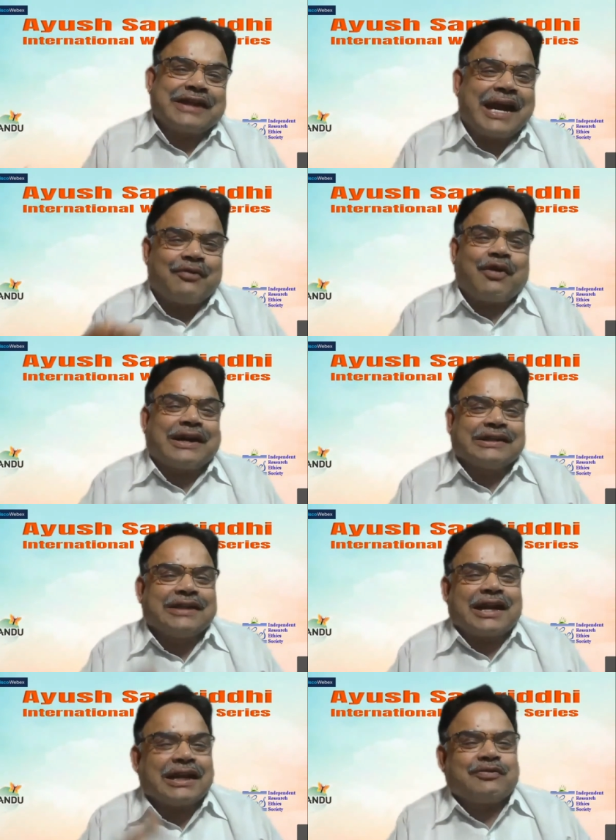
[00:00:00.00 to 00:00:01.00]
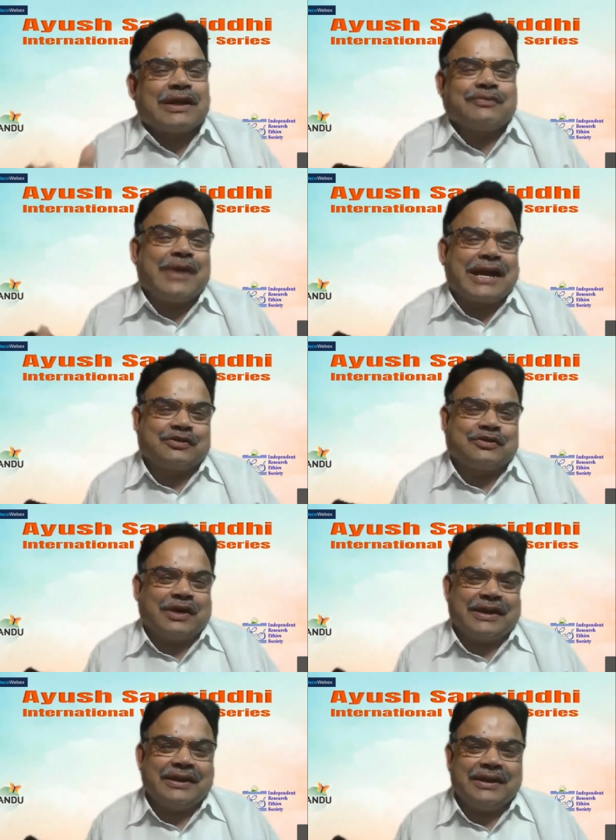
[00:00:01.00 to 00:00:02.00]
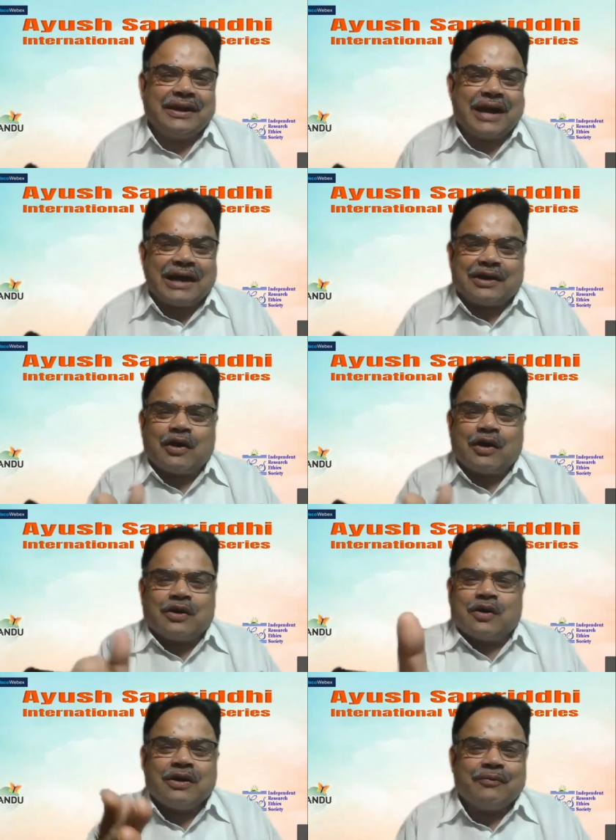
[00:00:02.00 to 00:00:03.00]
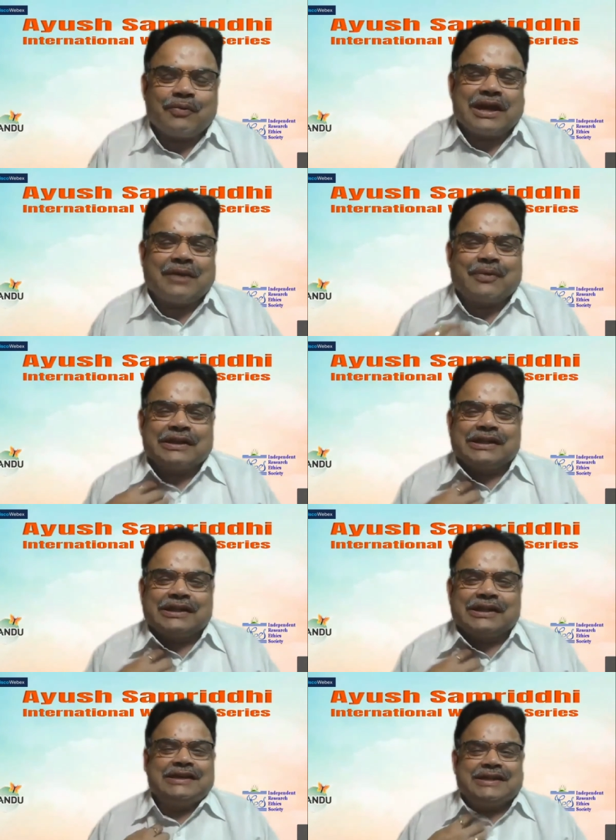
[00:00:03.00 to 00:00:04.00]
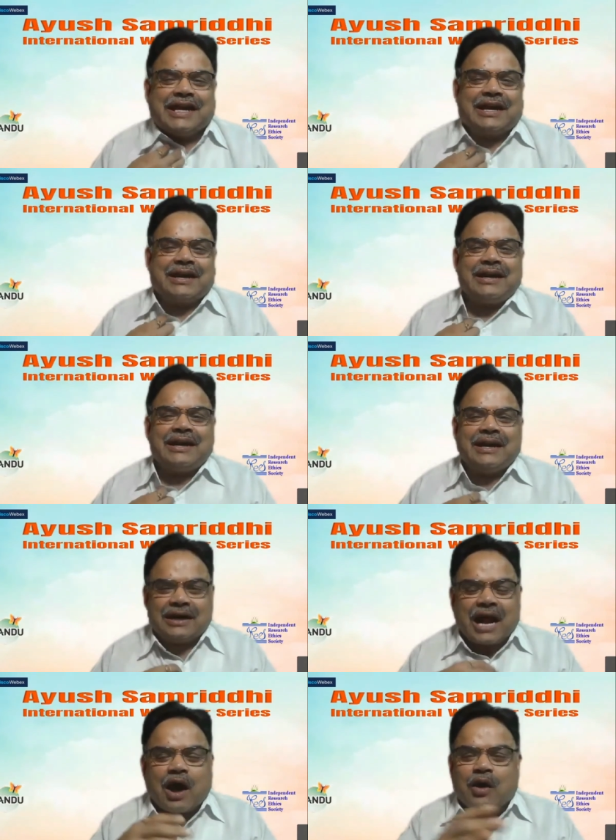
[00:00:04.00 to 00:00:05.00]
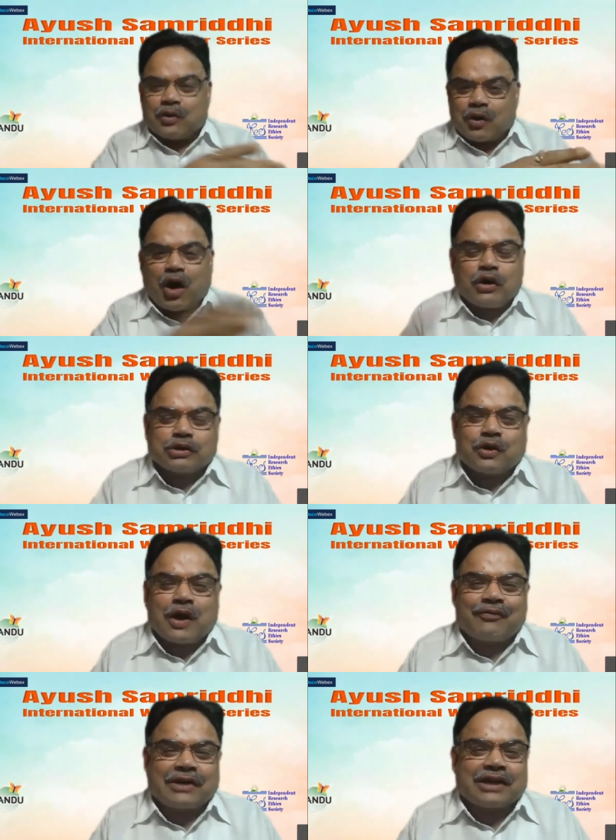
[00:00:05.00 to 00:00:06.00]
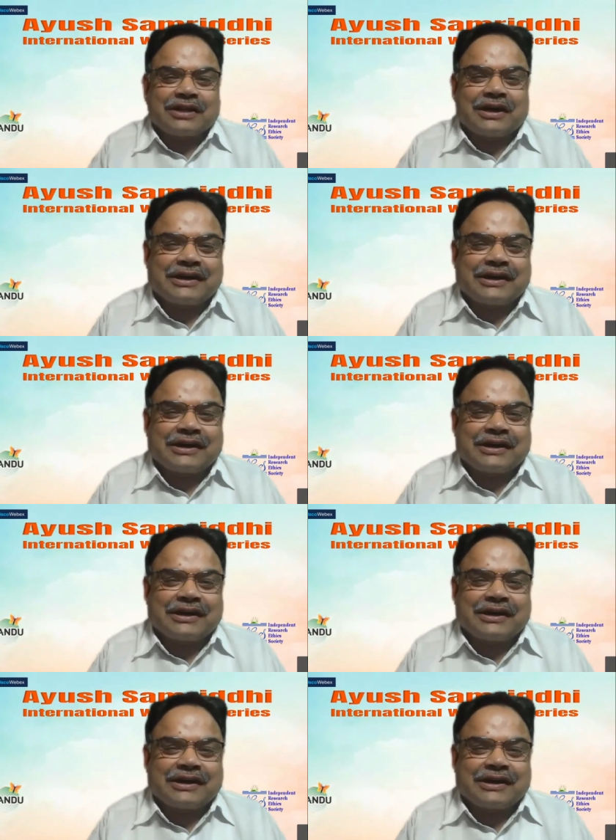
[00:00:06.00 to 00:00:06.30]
to decide what is the Ras Bhasma actually. I don't know. Prajapati ji is there now also